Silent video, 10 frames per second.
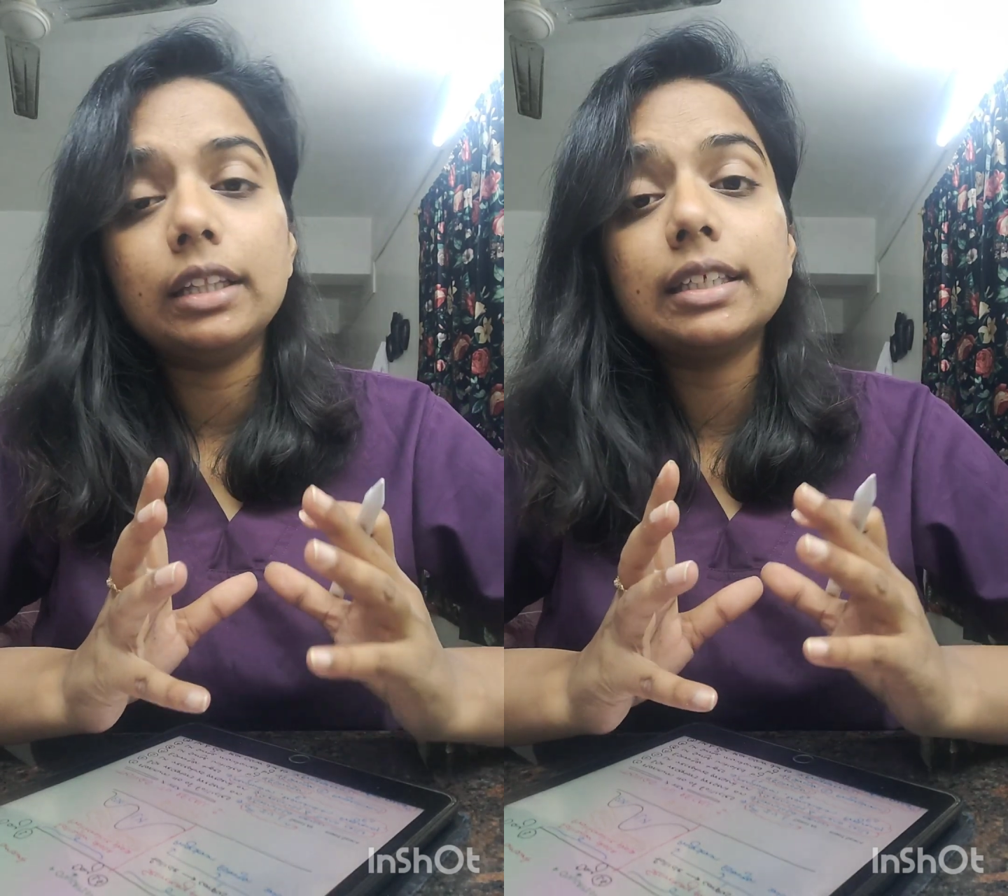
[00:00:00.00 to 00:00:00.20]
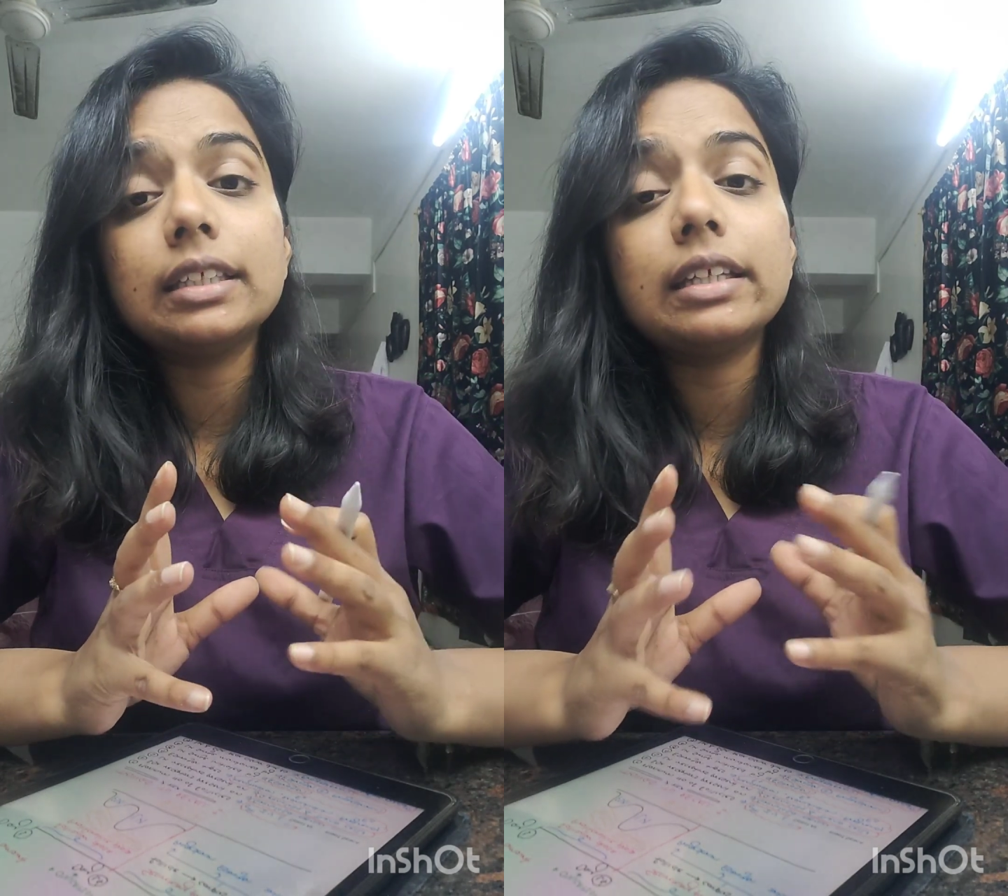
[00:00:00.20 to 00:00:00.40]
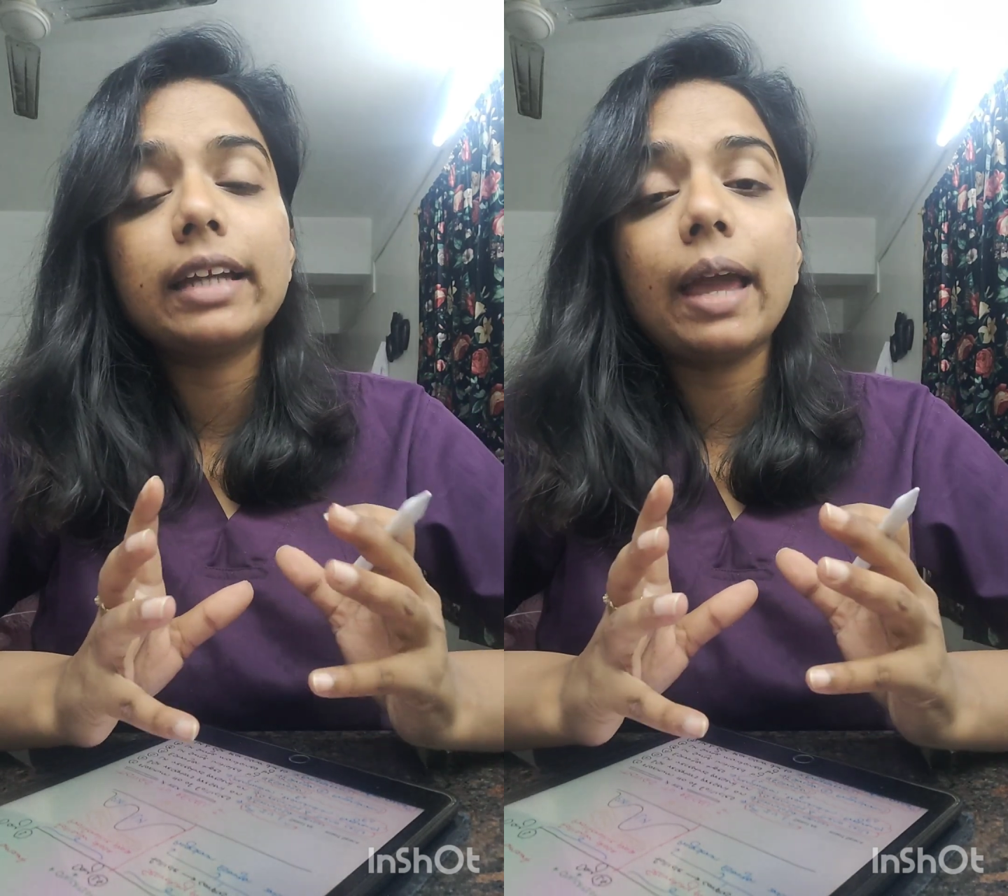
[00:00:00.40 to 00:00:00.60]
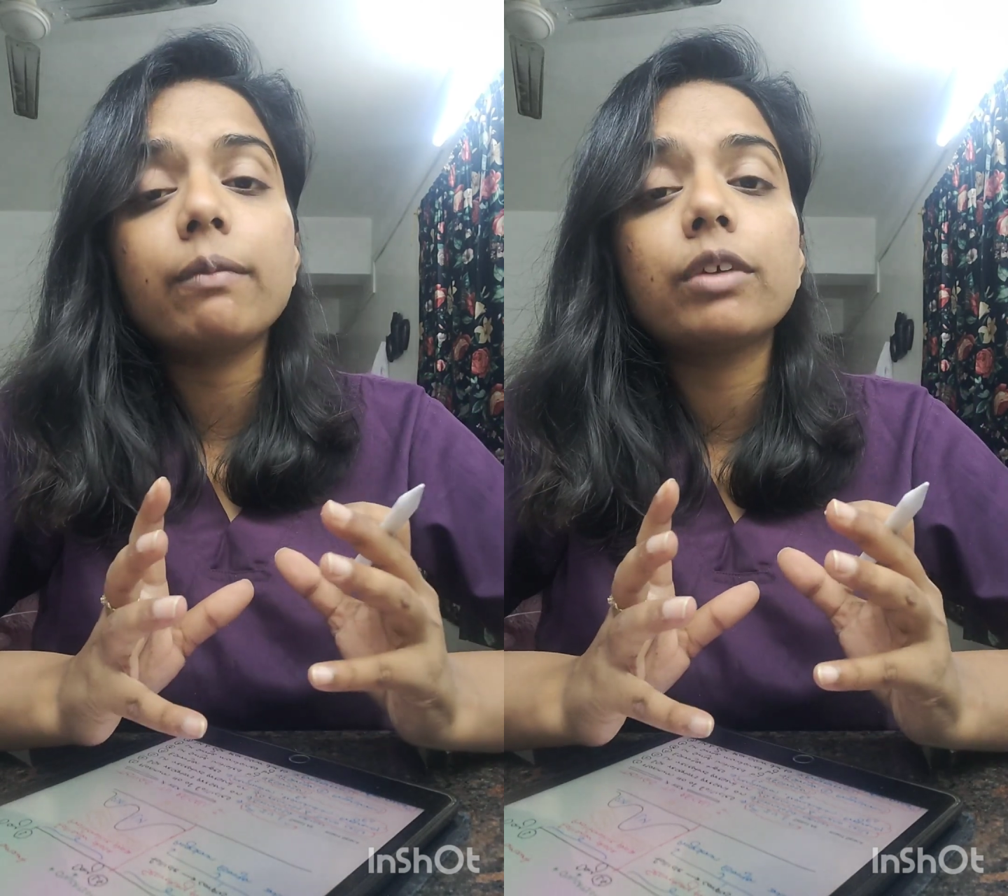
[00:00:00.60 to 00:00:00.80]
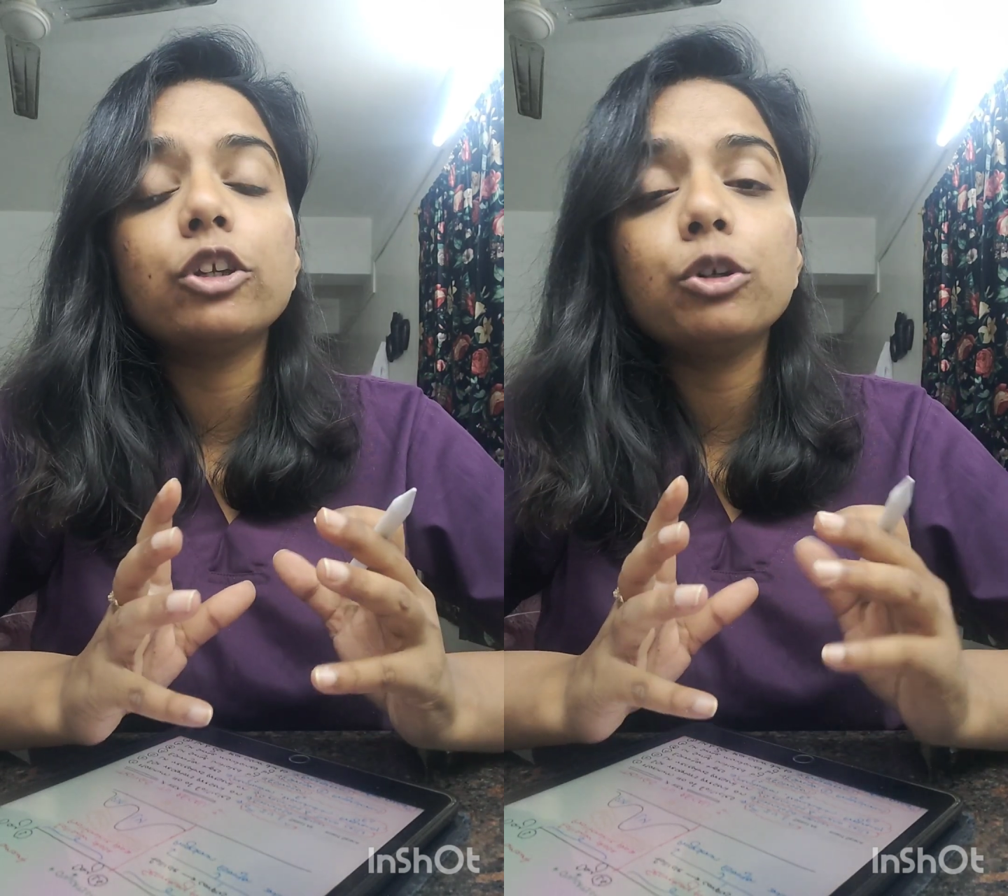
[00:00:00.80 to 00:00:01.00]
This is the time
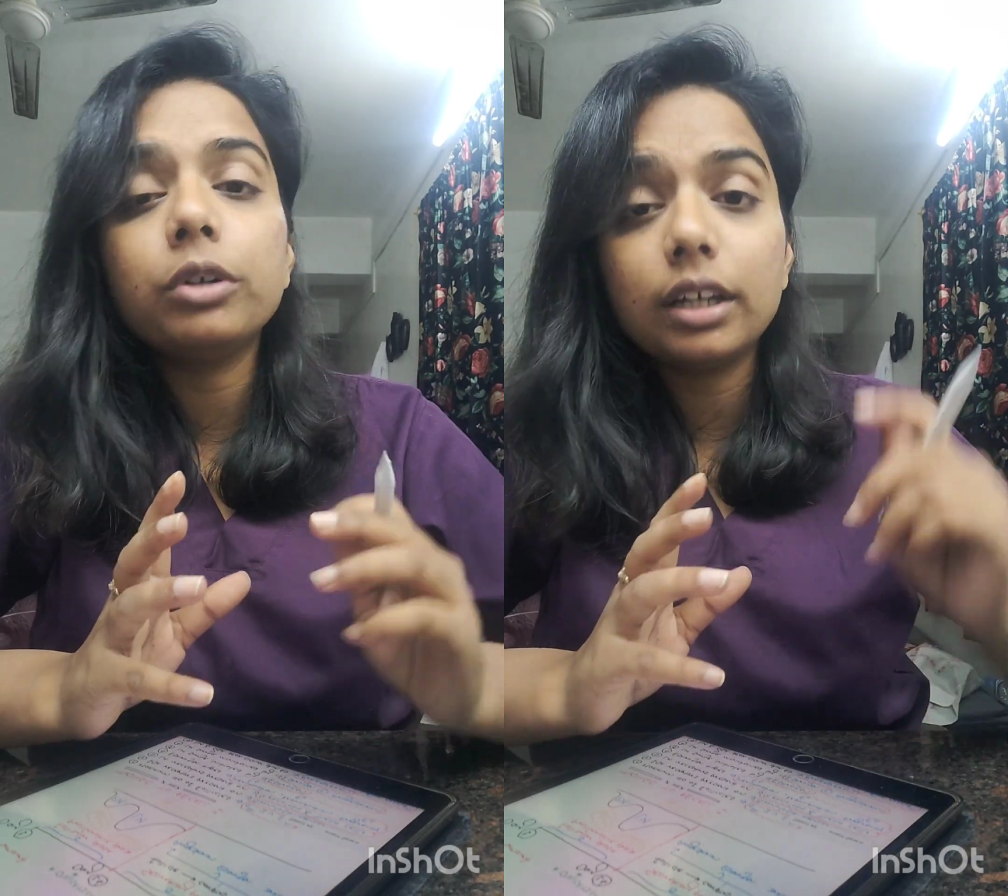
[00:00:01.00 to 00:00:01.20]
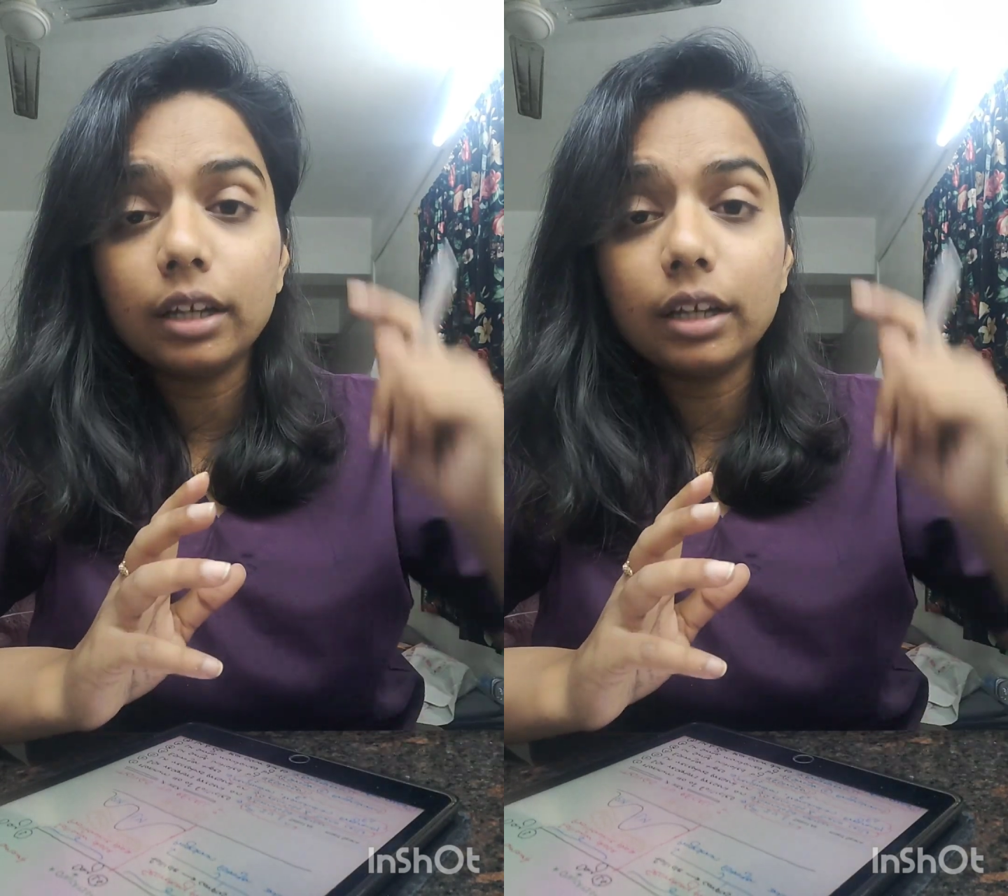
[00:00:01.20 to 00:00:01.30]
when you